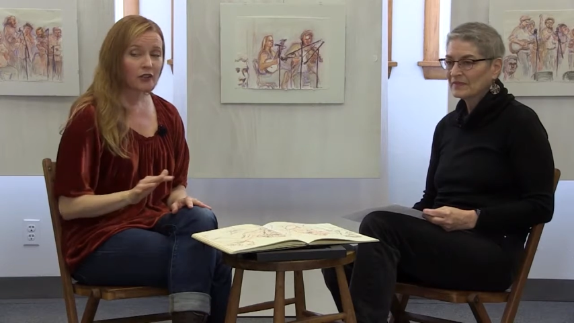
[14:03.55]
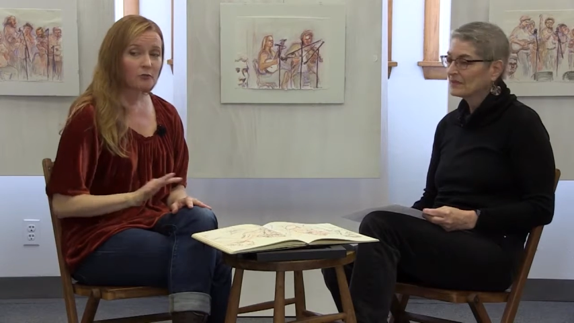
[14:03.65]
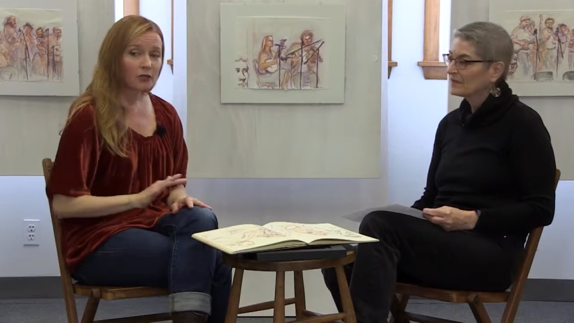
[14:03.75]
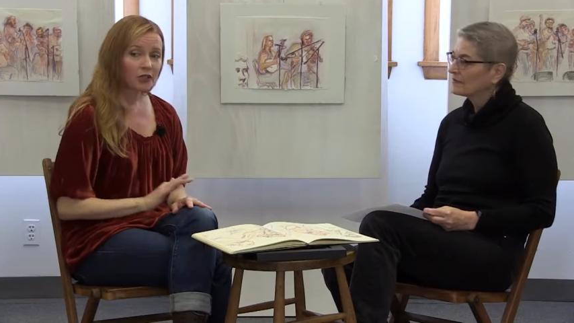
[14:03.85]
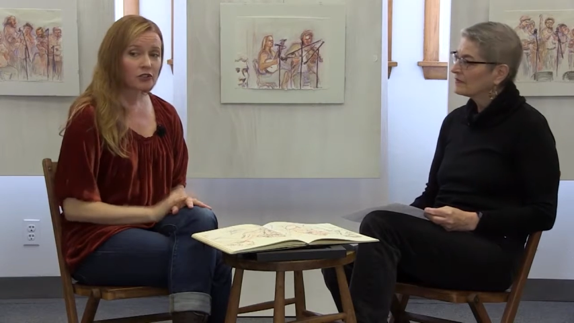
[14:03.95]
Speaker 1: the
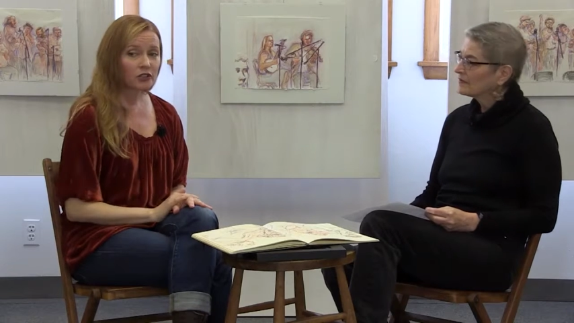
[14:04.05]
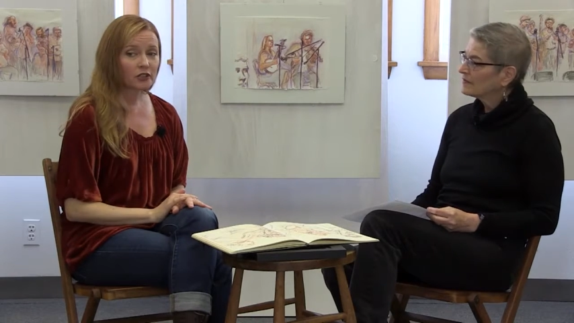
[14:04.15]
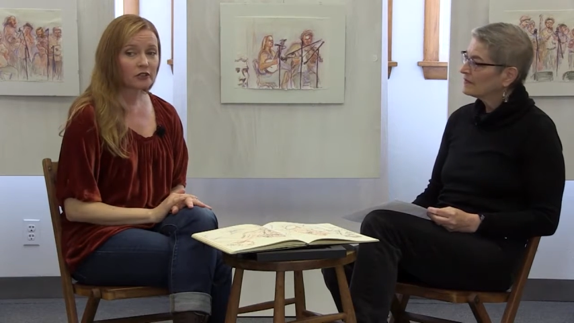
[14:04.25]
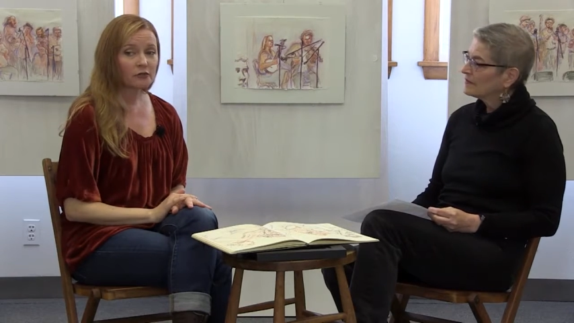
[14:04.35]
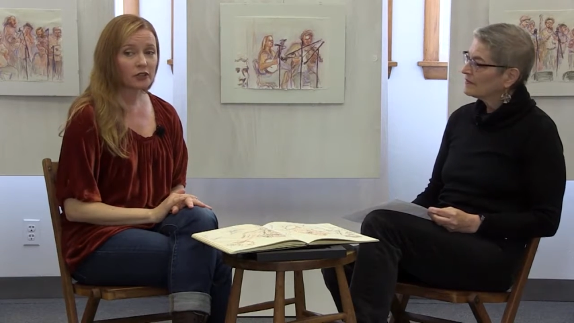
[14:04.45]

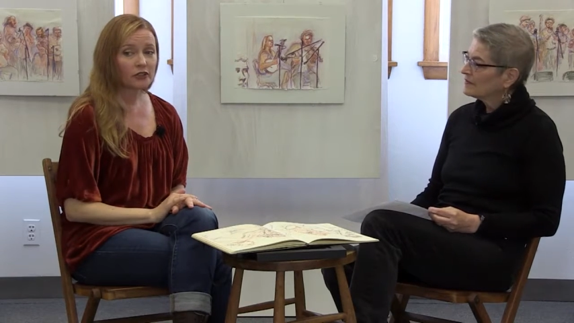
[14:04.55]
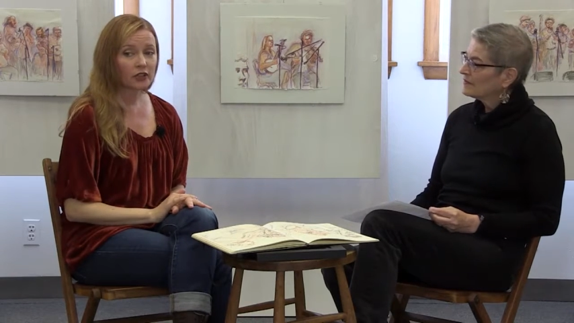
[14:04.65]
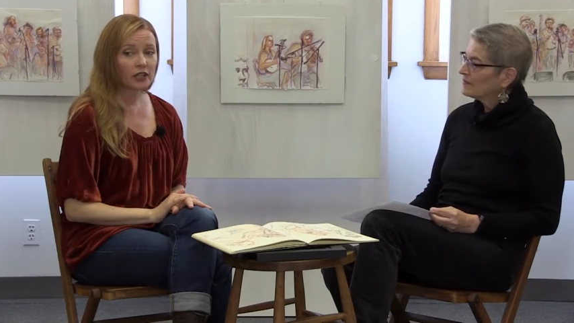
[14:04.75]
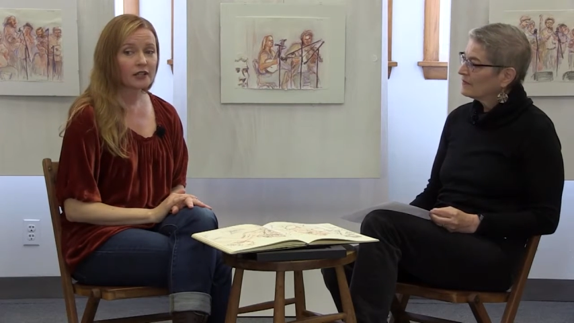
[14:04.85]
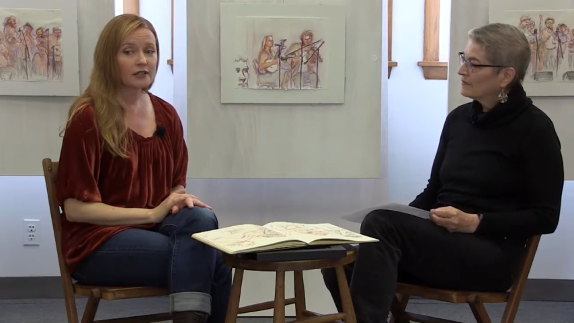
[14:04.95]
picture with
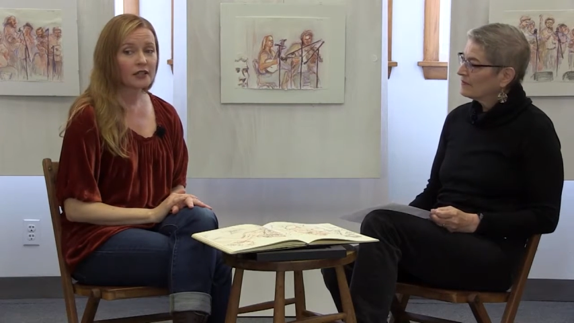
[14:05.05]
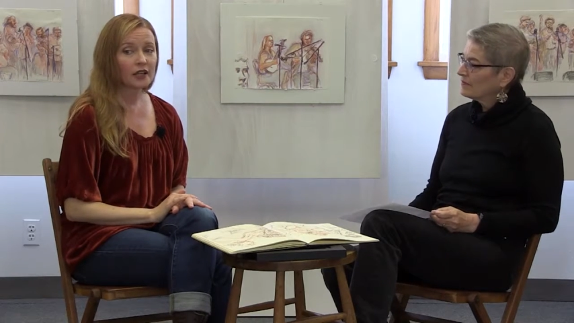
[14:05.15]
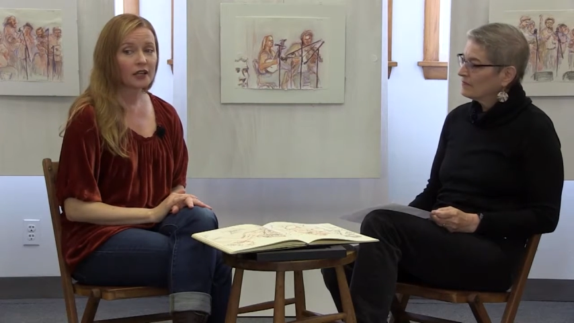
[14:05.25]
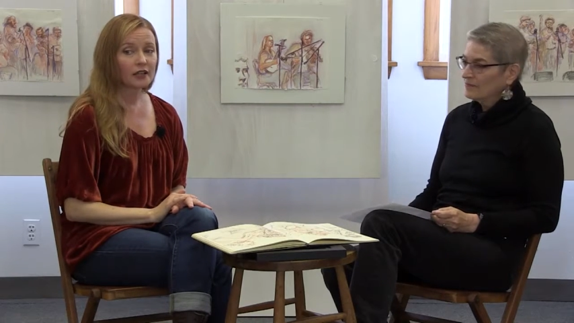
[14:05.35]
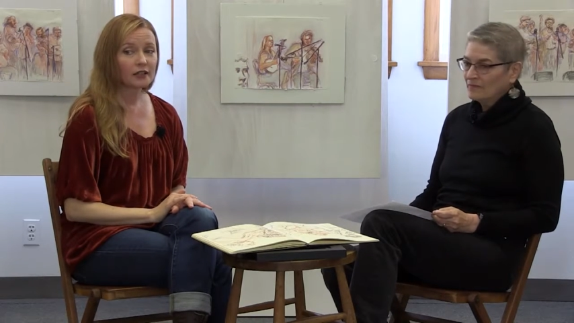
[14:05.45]
things
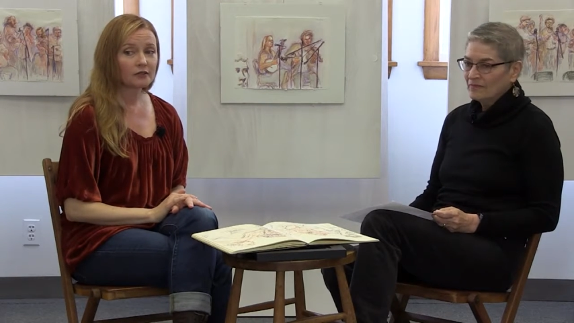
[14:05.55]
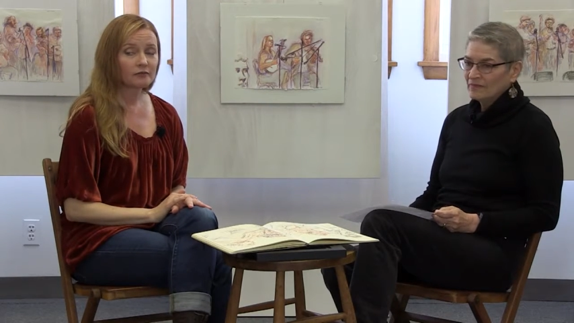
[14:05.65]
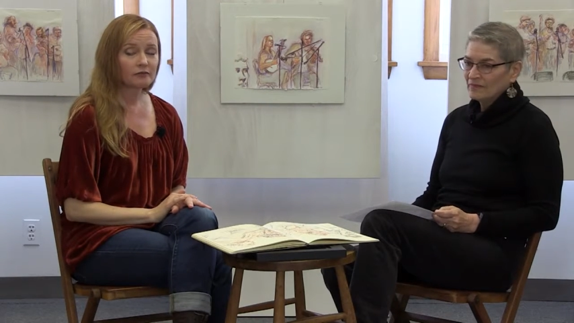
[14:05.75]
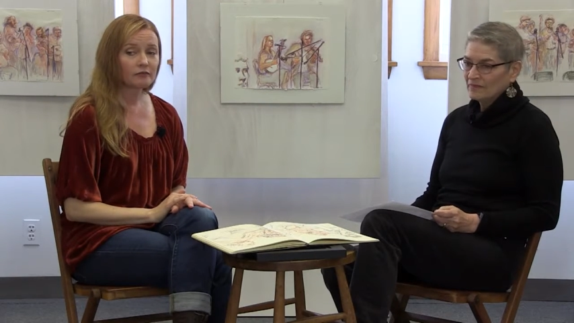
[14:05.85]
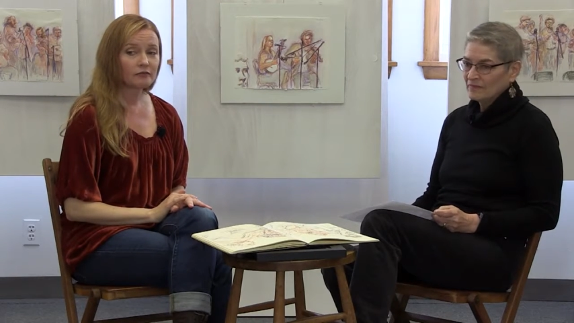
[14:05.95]
like
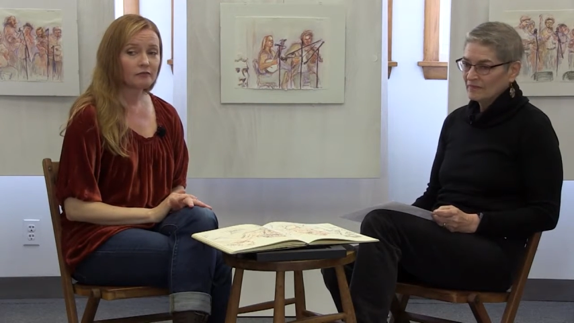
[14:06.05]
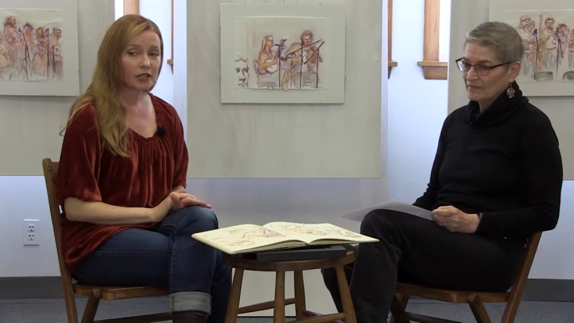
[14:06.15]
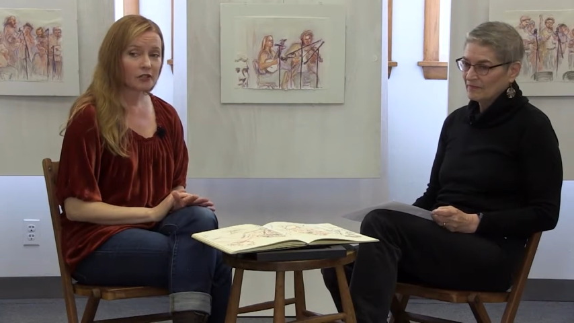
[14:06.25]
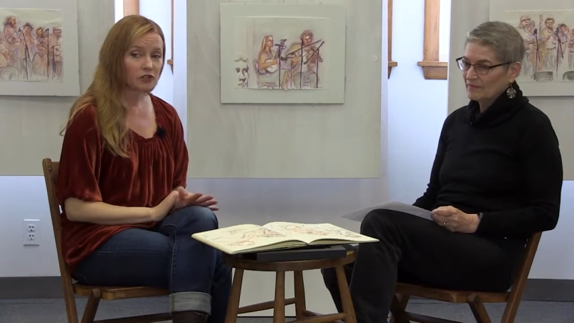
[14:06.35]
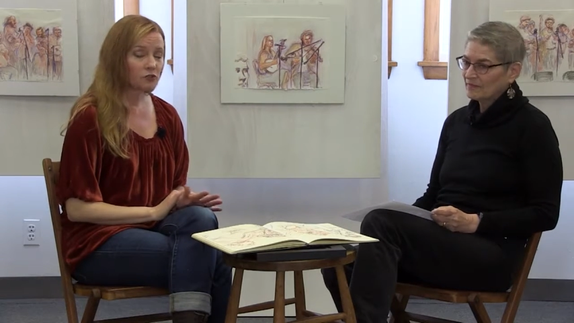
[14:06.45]

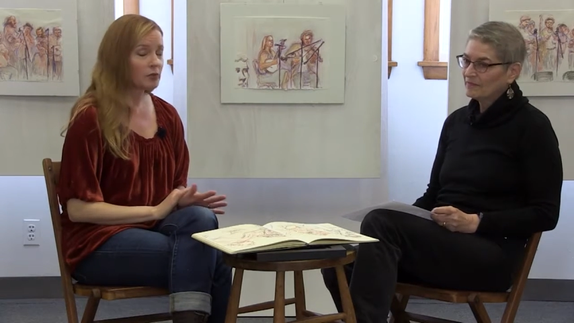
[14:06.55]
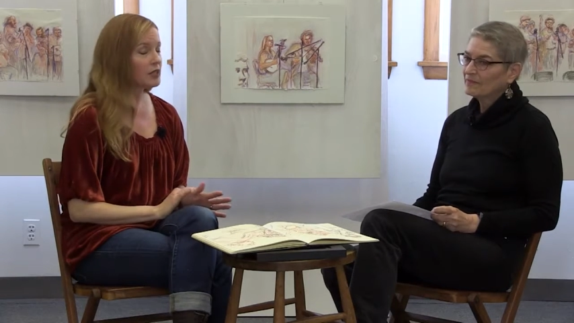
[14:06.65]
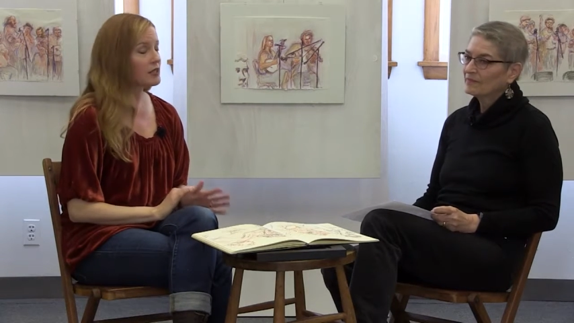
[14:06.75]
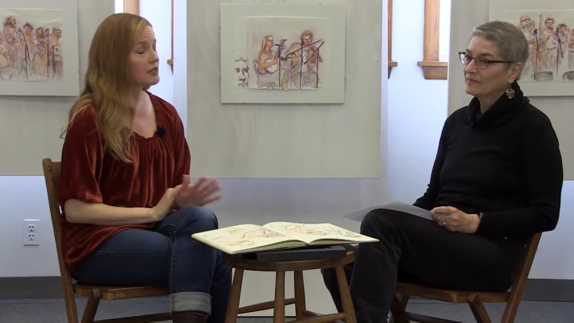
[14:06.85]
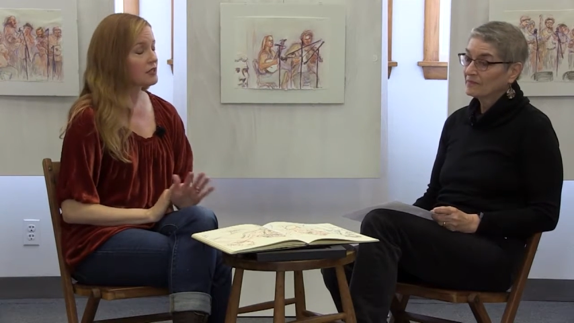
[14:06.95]

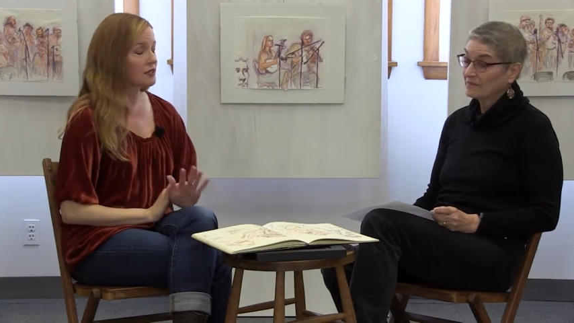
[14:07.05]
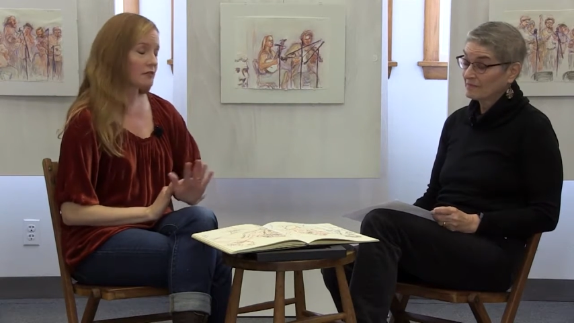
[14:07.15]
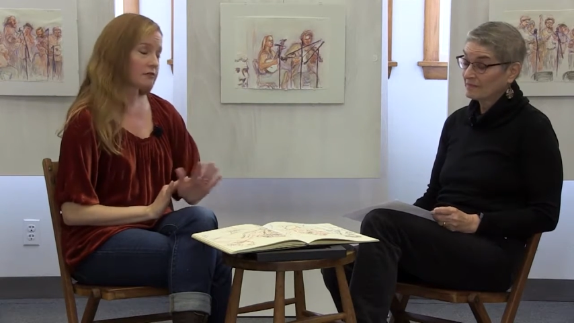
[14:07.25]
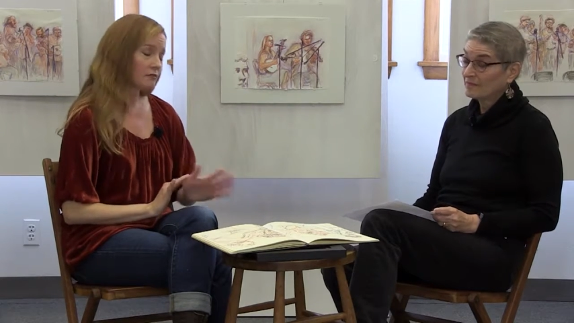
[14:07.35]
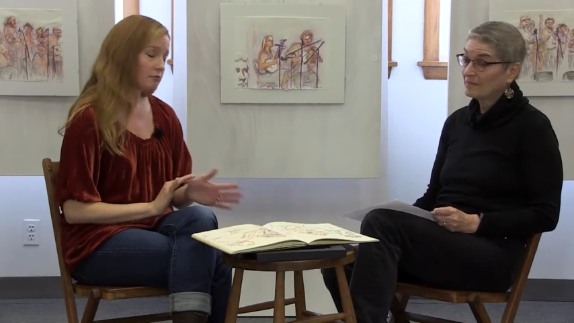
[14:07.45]
instruments,
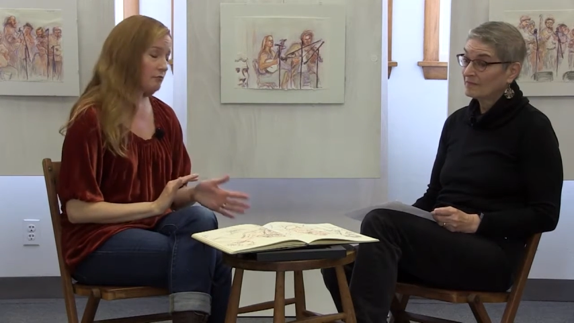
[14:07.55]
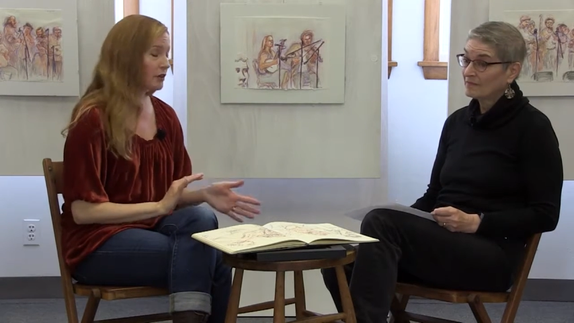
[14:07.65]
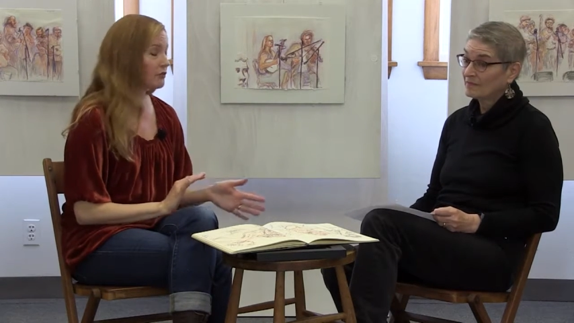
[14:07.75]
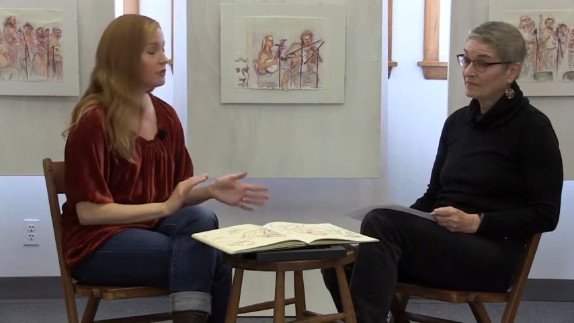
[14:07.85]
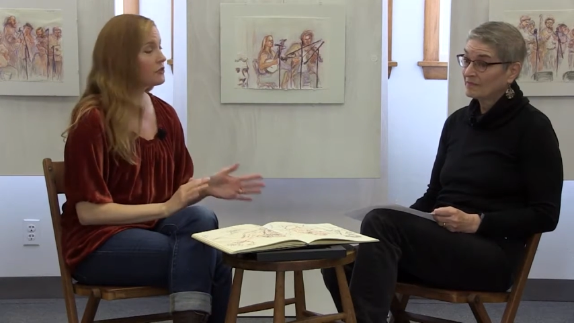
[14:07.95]

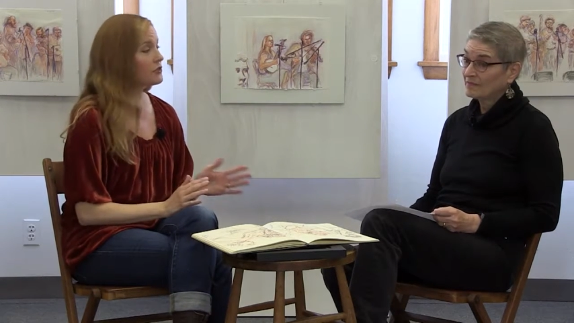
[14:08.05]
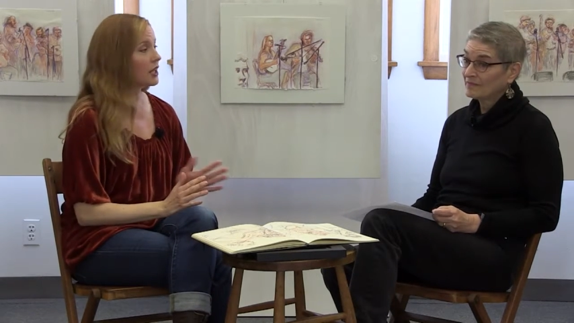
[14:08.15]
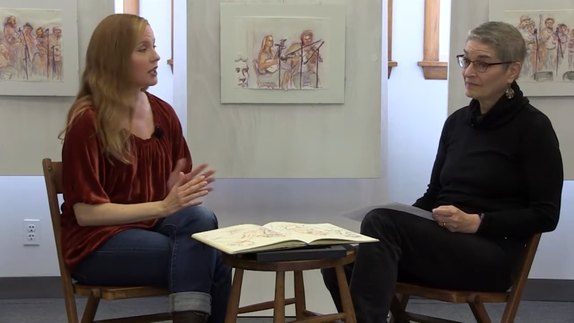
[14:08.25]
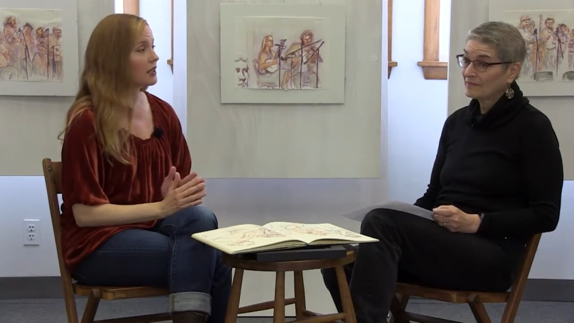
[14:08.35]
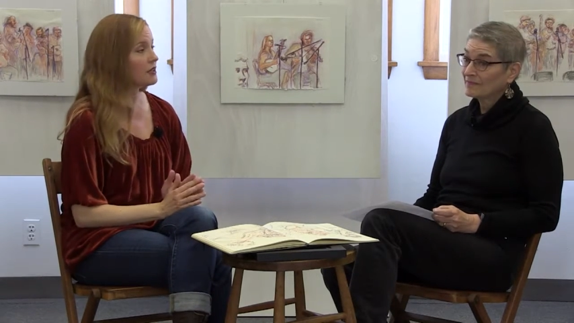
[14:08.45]
microphone
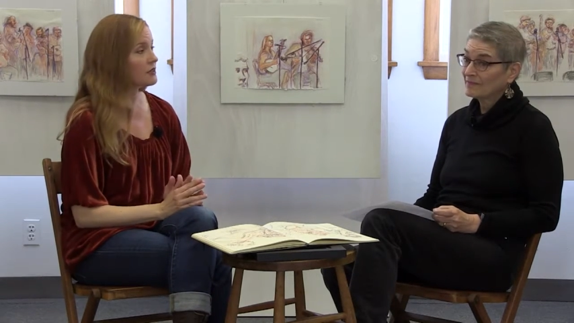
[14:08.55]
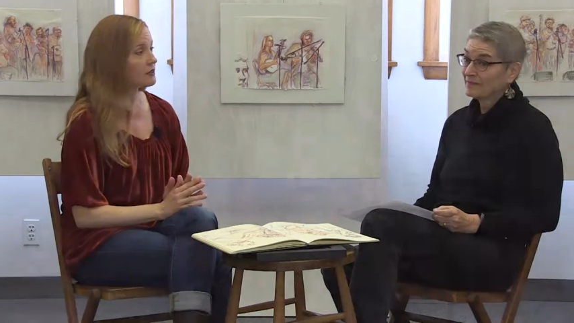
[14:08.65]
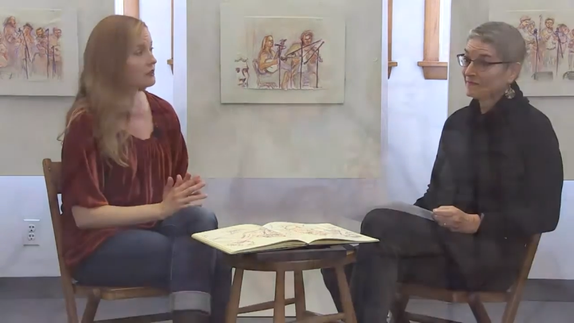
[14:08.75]
stands.